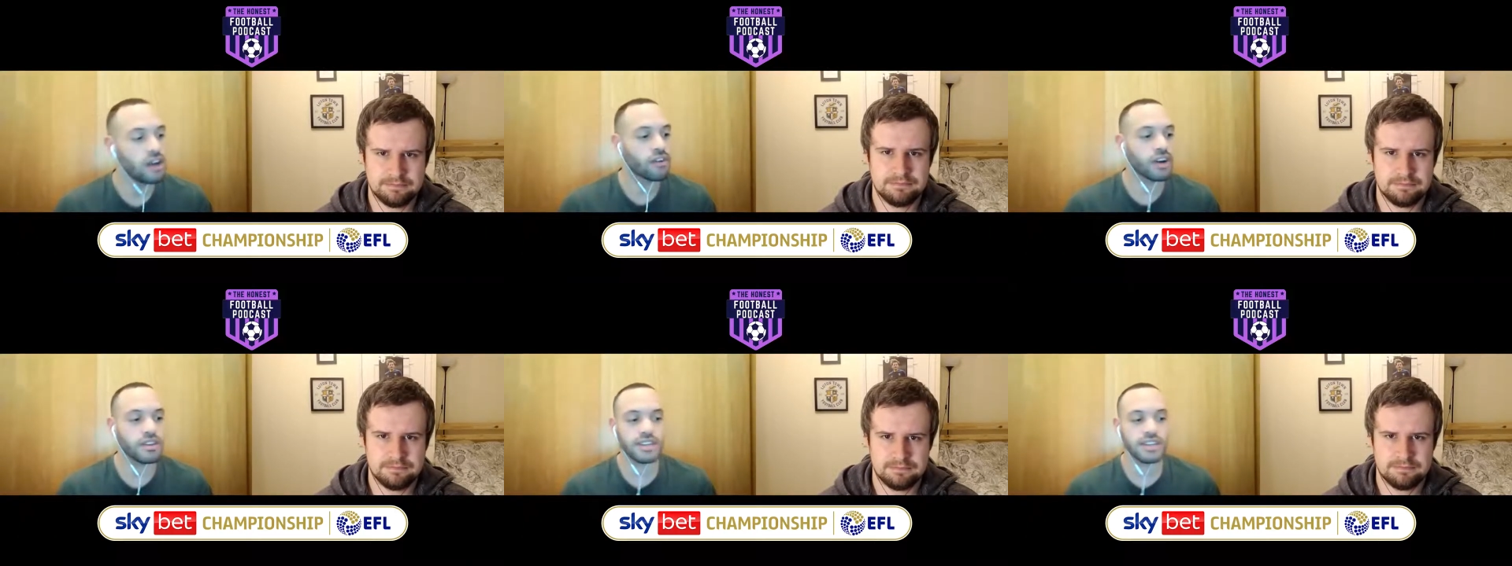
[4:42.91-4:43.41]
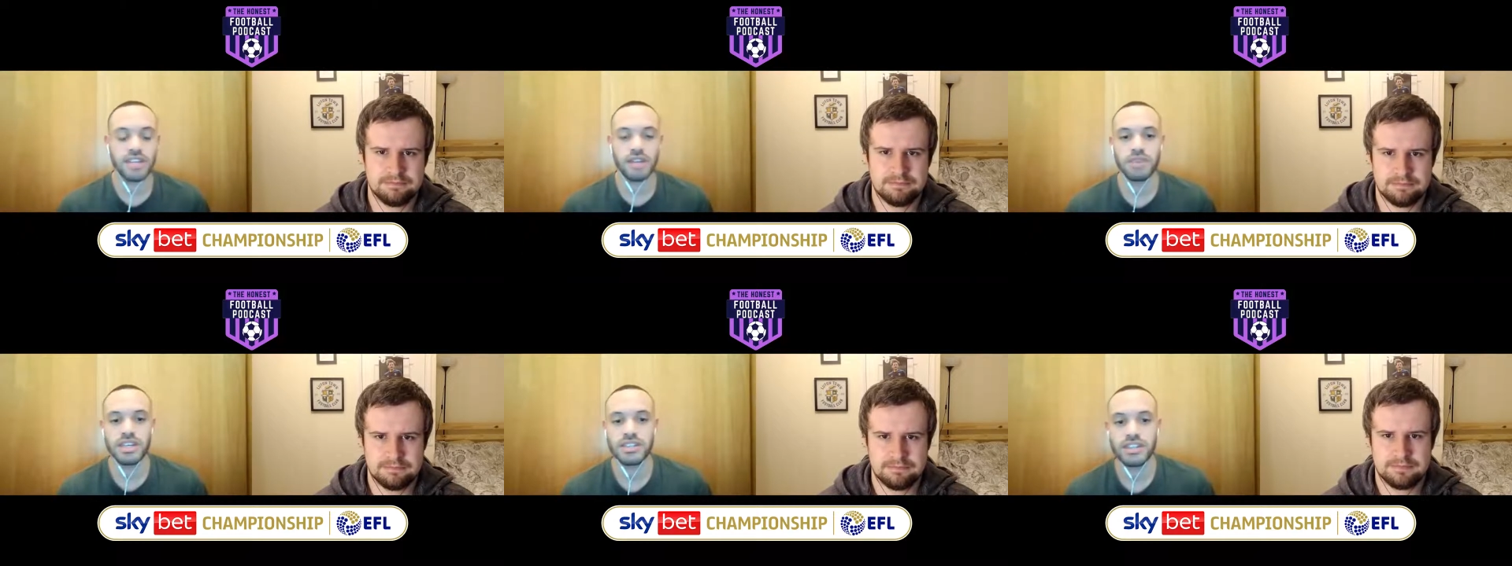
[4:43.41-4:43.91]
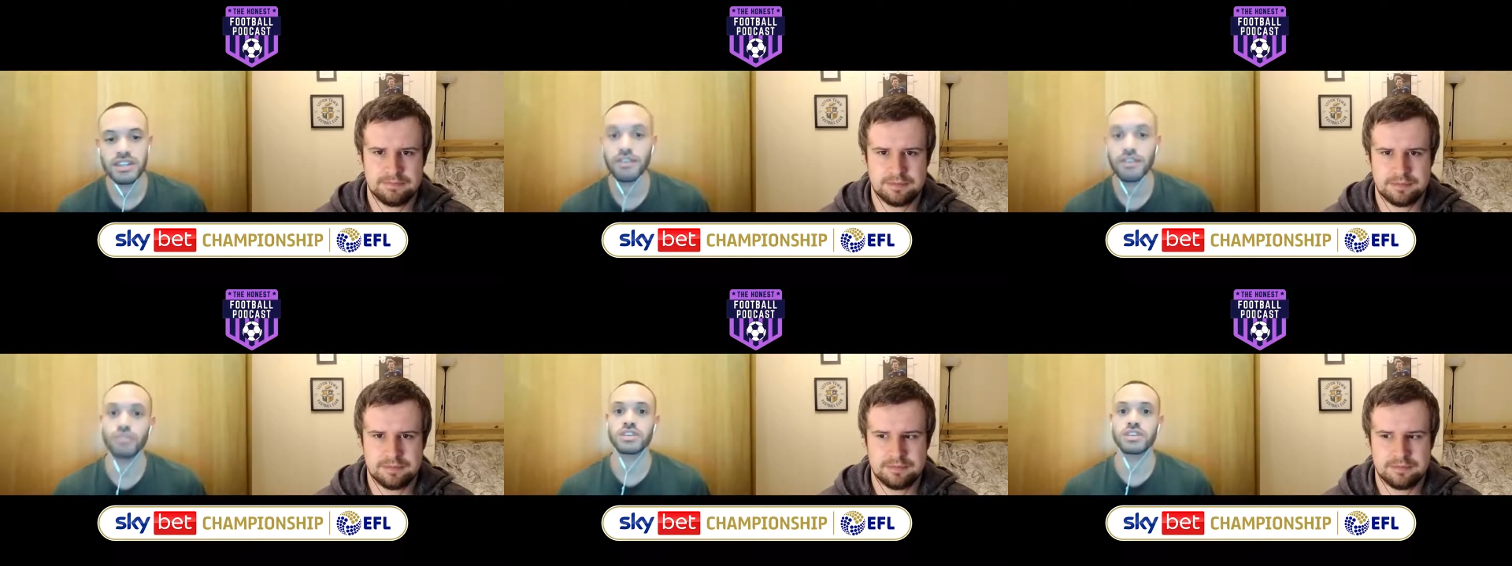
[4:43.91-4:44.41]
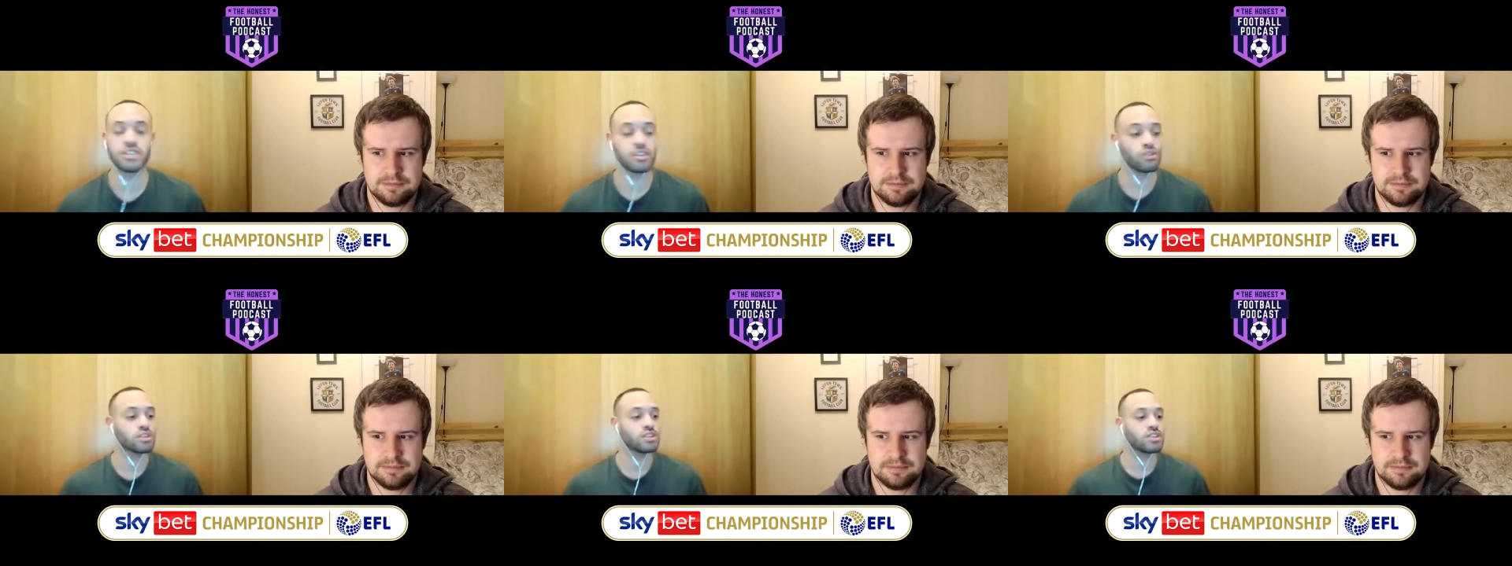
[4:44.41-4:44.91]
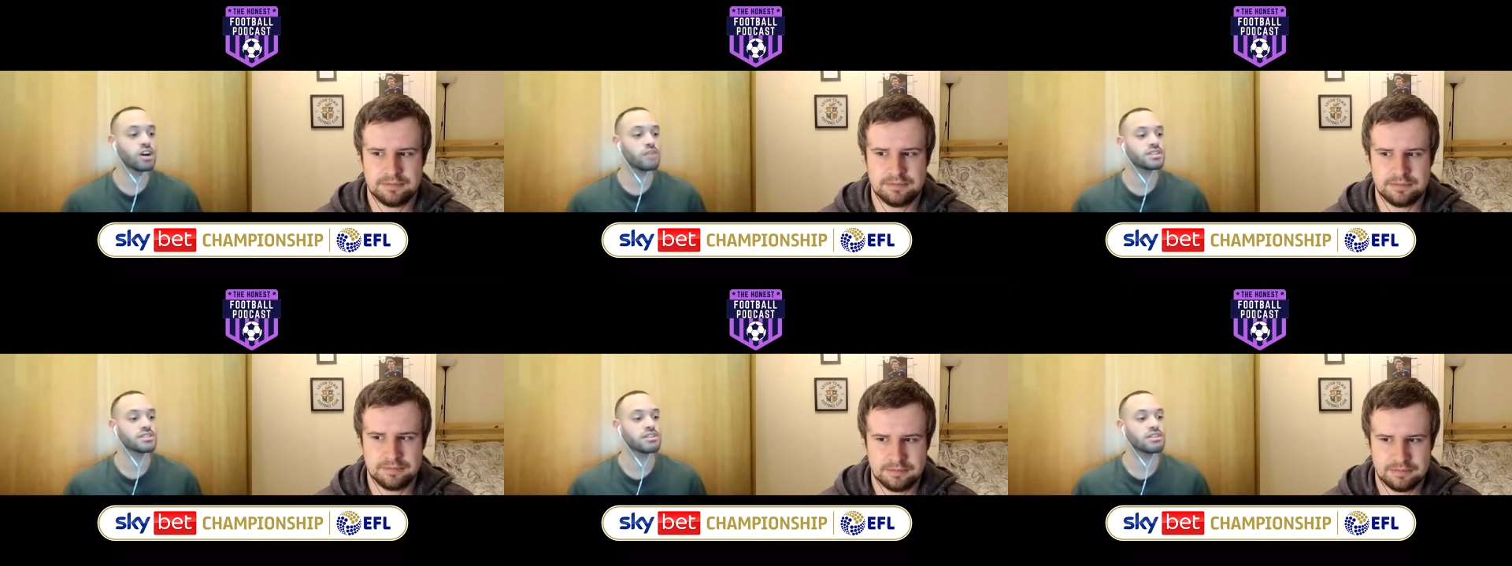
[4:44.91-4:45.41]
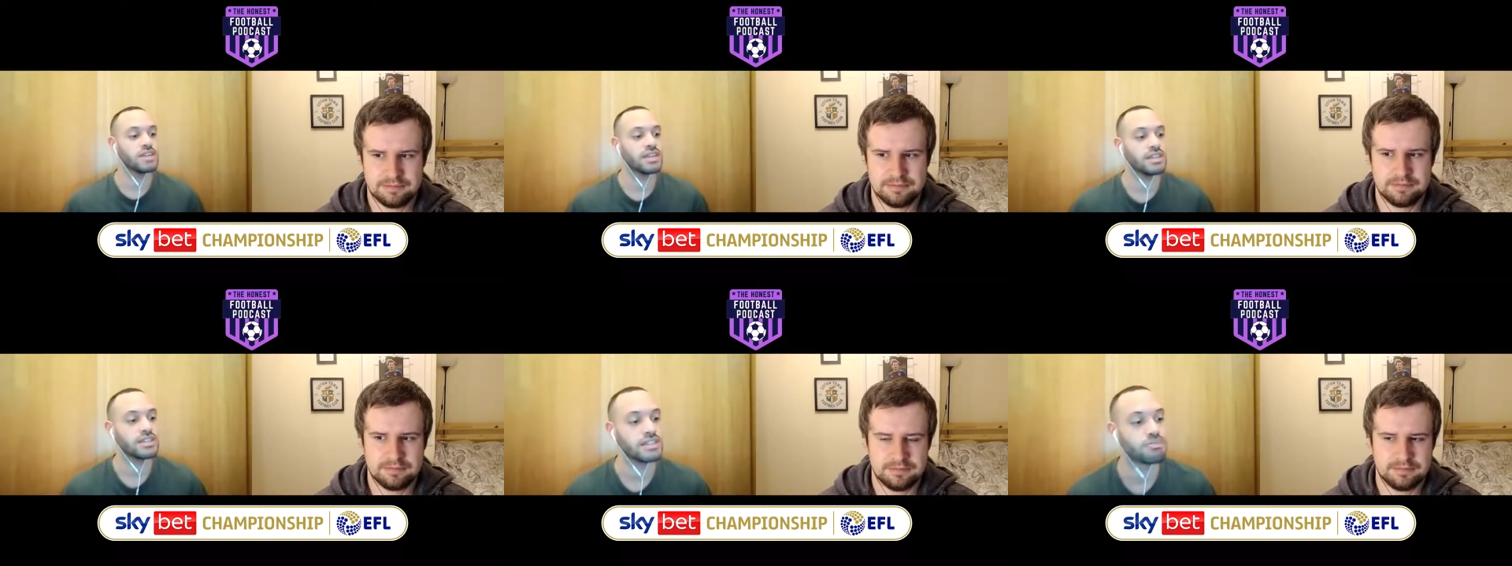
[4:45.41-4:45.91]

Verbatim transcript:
Speaker 1: Right, next up, it's a Yorkshire derby this time. It is